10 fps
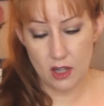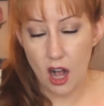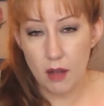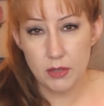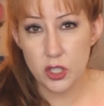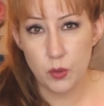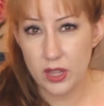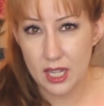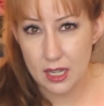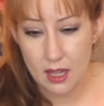accomplished
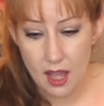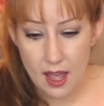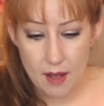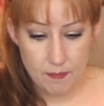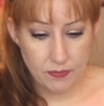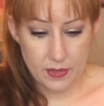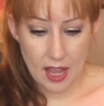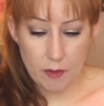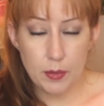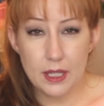what they
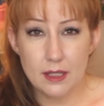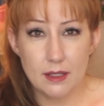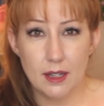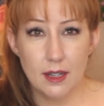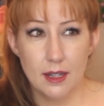have been